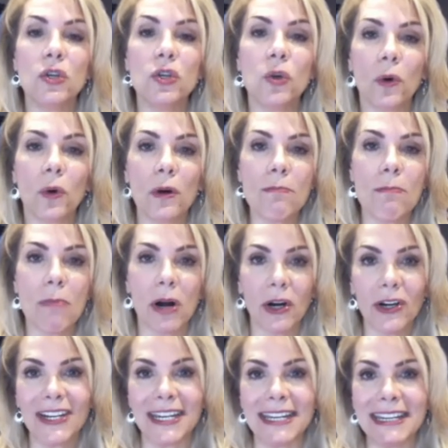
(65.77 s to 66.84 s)
Your
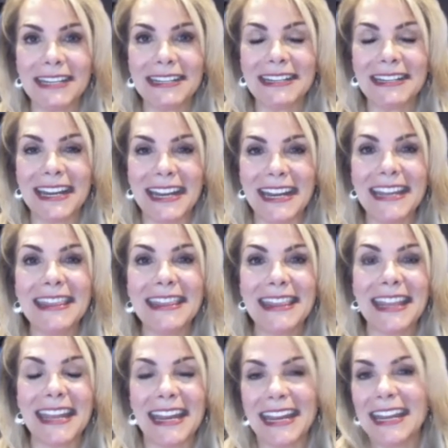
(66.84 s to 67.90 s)
market in,